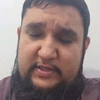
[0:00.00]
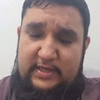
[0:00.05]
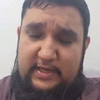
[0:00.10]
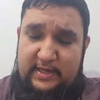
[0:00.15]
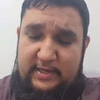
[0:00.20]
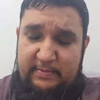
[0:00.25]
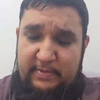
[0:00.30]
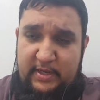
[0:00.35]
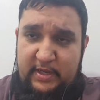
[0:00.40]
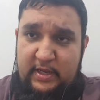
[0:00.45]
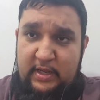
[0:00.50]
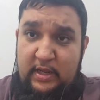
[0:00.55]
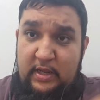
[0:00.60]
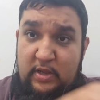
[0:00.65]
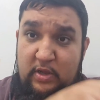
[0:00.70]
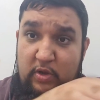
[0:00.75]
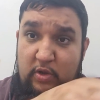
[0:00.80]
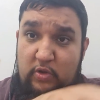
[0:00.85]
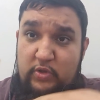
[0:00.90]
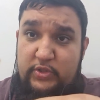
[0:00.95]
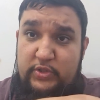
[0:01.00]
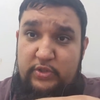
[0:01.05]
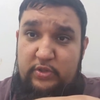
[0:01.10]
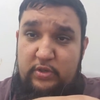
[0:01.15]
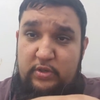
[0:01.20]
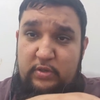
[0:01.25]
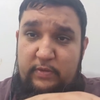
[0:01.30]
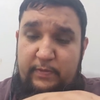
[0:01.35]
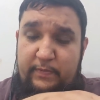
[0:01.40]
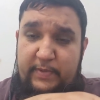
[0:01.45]
time.
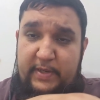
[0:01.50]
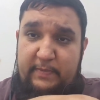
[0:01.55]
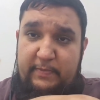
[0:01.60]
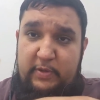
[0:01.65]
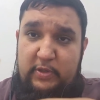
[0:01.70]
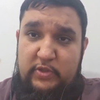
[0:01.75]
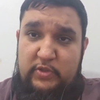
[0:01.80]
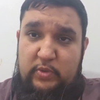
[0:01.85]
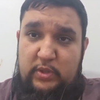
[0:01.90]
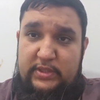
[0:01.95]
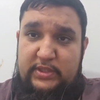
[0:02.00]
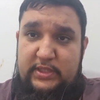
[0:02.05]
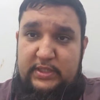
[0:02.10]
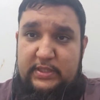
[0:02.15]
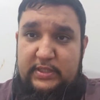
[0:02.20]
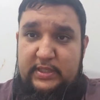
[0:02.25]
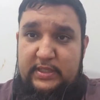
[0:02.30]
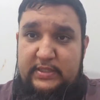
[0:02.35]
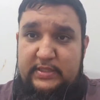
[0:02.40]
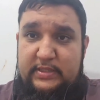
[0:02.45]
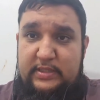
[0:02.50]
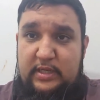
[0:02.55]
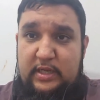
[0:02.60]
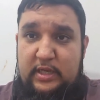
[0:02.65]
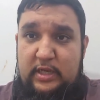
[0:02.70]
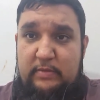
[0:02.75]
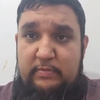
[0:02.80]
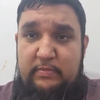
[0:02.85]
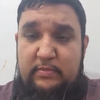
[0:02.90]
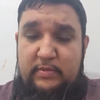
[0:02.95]
Also, people who's watching this,
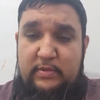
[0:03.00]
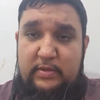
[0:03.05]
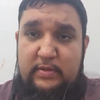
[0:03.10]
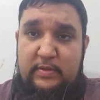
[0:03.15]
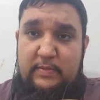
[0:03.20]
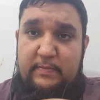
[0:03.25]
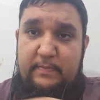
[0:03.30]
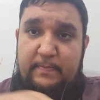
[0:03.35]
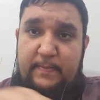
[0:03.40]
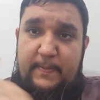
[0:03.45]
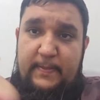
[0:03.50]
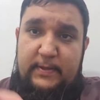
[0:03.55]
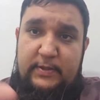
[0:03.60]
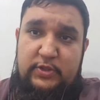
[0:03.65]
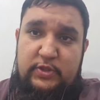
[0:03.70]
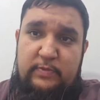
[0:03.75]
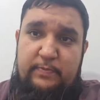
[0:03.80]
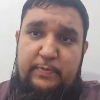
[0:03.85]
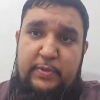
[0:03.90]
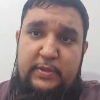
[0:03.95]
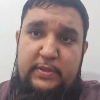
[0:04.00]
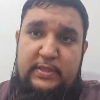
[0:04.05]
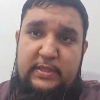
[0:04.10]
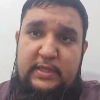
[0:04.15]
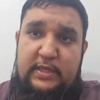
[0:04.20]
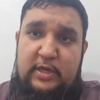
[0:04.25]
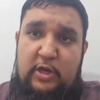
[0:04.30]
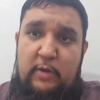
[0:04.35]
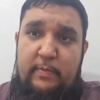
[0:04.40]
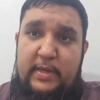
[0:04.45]
jump onto
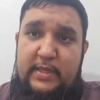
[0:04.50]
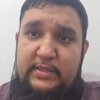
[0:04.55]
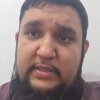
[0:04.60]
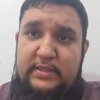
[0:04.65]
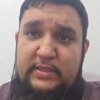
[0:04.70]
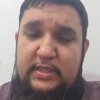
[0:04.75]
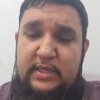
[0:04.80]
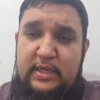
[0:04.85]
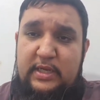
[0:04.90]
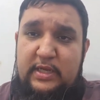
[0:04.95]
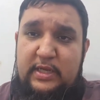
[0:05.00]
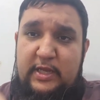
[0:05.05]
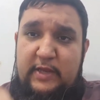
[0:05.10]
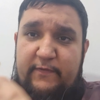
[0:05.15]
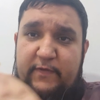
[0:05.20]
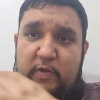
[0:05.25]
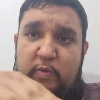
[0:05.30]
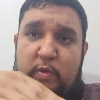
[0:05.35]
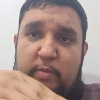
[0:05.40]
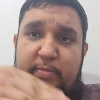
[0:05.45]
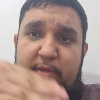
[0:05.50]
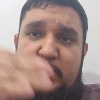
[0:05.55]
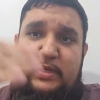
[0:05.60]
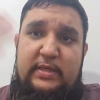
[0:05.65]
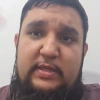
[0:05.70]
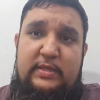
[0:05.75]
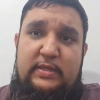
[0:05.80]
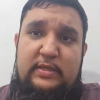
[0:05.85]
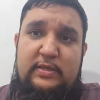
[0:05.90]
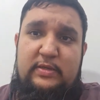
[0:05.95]
the comments if you want
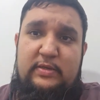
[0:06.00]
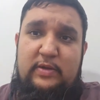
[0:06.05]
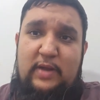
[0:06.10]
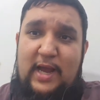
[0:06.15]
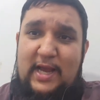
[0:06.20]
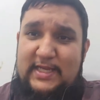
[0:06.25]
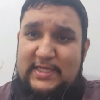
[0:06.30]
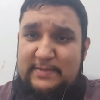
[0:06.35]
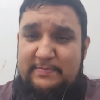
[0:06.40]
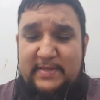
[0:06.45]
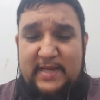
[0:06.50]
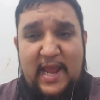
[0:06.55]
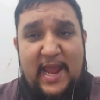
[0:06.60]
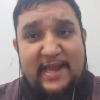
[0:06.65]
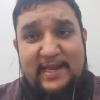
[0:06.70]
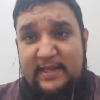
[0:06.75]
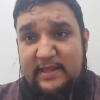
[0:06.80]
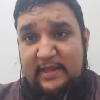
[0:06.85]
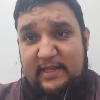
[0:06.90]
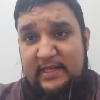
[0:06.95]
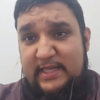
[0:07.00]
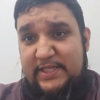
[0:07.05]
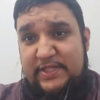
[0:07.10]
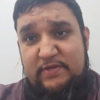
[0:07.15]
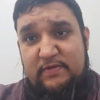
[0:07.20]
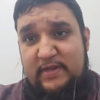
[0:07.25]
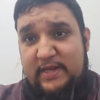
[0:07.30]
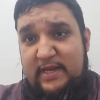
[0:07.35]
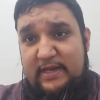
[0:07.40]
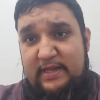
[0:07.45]
me to ask me anything,
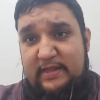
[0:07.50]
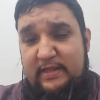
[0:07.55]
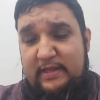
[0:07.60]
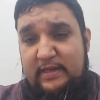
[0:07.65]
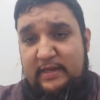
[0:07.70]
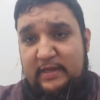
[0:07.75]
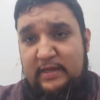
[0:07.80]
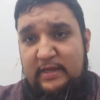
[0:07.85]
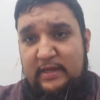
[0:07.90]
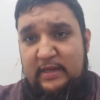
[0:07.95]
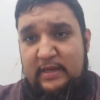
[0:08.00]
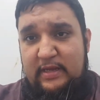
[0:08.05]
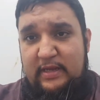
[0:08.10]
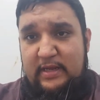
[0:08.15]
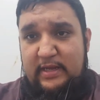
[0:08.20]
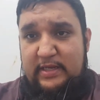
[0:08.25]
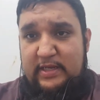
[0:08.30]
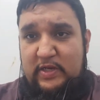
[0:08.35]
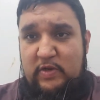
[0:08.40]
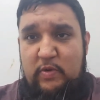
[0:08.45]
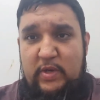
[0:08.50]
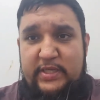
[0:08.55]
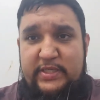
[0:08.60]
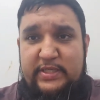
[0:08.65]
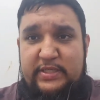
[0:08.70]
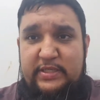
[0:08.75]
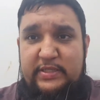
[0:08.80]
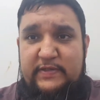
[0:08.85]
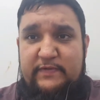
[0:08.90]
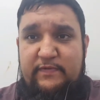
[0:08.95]
literally anything, any
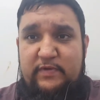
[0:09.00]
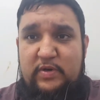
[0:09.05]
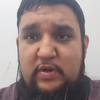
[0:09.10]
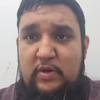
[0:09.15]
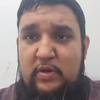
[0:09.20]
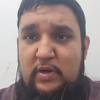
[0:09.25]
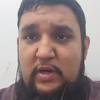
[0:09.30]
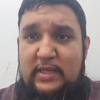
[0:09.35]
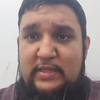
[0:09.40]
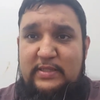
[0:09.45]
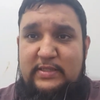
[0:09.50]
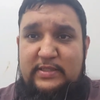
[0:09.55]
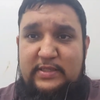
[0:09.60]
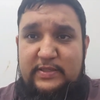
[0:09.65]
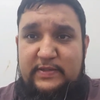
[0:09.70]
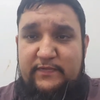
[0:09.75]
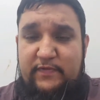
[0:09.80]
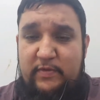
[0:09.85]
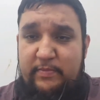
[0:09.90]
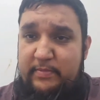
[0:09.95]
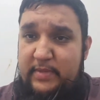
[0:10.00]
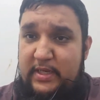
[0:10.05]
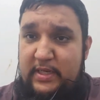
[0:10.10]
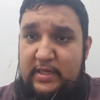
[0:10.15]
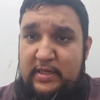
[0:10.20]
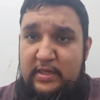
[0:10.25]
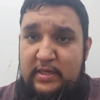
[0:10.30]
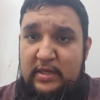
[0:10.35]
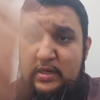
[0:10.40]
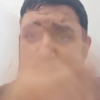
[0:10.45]
questions for or answers from
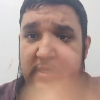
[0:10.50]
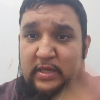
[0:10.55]
me.